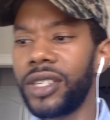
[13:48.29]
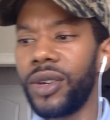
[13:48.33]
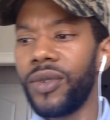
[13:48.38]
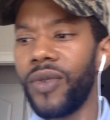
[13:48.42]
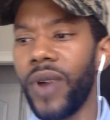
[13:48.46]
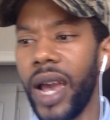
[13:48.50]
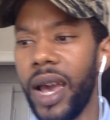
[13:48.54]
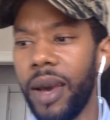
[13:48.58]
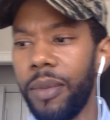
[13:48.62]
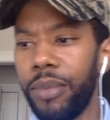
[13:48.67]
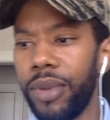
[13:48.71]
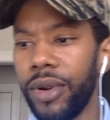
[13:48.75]
the
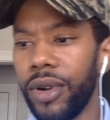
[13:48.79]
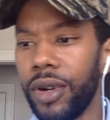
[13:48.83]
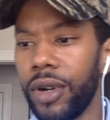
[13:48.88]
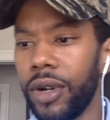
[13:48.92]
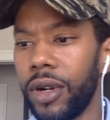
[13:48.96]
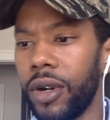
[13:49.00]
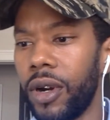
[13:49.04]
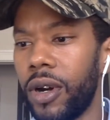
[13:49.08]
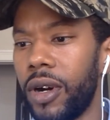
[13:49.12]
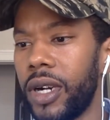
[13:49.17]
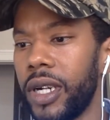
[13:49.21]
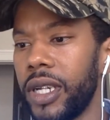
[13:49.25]

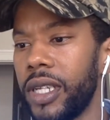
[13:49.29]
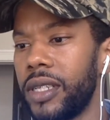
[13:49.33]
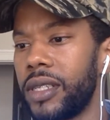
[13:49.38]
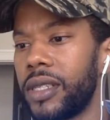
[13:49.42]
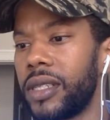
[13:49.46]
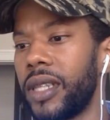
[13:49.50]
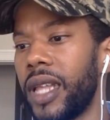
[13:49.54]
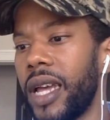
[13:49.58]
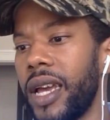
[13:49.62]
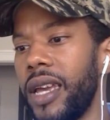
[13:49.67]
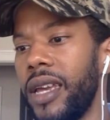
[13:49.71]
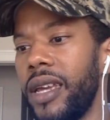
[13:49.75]
Rapper,
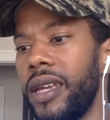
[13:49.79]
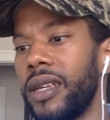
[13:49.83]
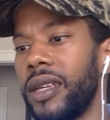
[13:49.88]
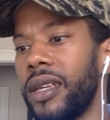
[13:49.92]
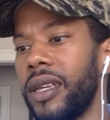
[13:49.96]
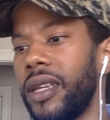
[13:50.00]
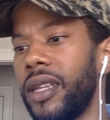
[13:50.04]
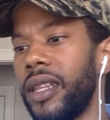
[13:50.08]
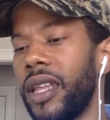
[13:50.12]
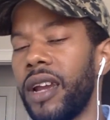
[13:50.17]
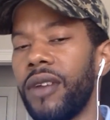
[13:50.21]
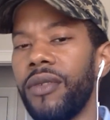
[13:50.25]
artists like
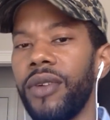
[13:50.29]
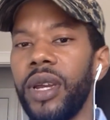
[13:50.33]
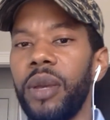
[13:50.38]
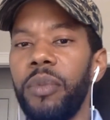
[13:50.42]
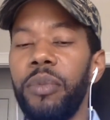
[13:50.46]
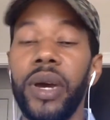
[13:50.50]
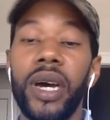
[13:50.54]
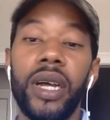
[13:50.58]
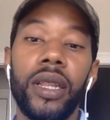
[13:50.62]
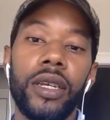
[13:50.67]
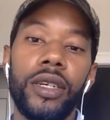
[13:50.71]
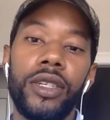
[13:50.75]
an Eric
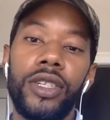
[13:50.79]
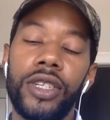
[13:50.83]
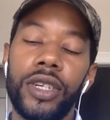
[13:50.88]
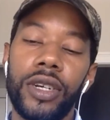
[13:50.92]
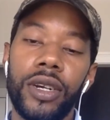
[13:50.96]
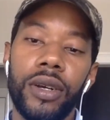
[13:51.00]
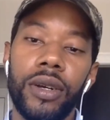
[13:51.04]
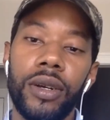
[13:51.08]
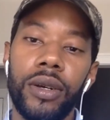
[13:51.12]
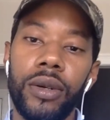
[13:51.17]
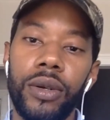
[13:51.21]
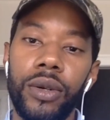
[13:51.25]

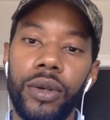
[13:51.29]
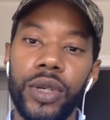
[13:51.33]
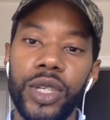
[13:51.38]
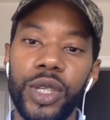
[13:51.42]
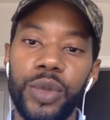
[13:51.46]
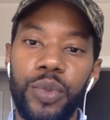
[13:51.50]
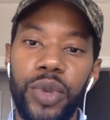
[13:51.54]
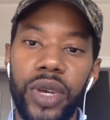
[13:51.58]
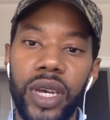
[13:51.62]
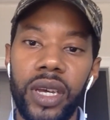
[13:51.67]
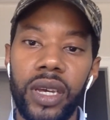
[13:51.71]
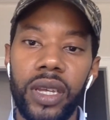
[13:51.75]
Bellinger, who is
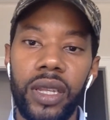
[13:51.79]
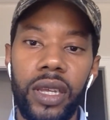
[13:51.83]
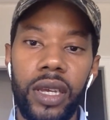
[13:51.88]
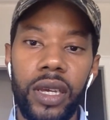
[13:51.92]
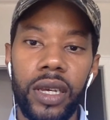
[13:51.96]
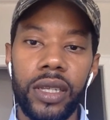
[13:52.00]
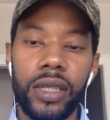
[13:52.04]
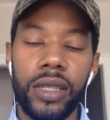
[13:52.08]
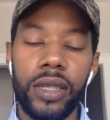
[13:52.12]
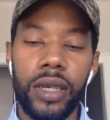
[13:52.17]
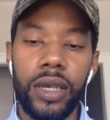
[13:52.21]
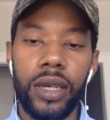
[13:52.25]
big in the
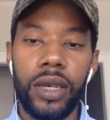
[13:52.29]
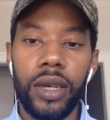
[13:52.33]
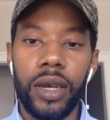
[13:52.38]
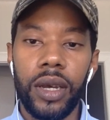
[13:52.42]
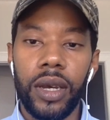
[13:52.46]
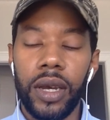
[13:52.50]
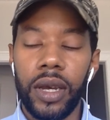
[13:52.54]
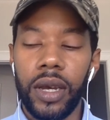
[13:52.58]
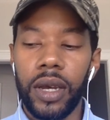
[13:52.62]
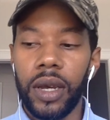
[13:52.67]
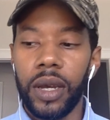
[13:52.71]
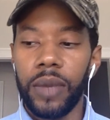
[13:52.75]
indie
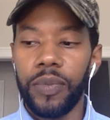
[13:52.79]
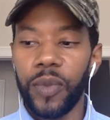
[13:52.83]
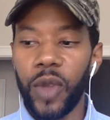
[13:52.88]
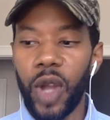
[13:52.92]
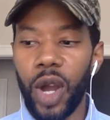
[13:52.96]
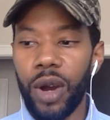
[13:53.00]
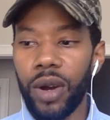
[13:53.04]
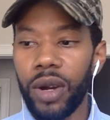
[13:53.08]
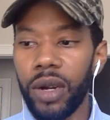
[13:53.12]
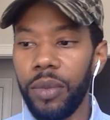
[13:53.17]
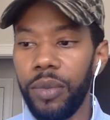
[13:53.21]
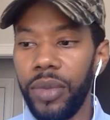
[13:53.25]

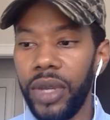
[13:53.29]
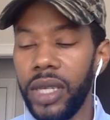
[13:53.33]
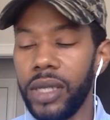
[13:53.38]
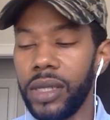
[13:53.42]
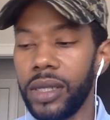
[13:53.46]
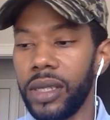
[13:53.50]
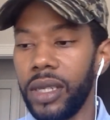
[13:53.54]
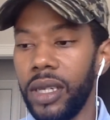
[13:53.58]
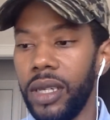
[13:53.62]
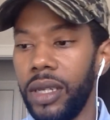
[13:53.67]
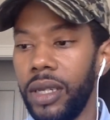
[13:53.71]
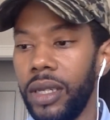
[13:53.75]
R&B
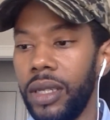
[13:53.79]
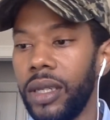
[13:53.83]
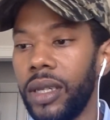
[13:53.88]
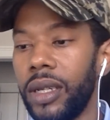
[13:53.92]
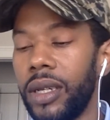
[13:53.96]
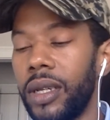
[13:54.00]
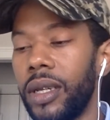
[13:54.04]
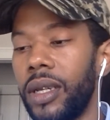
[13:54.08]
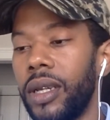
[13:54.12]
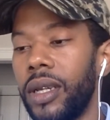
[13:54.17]
scene,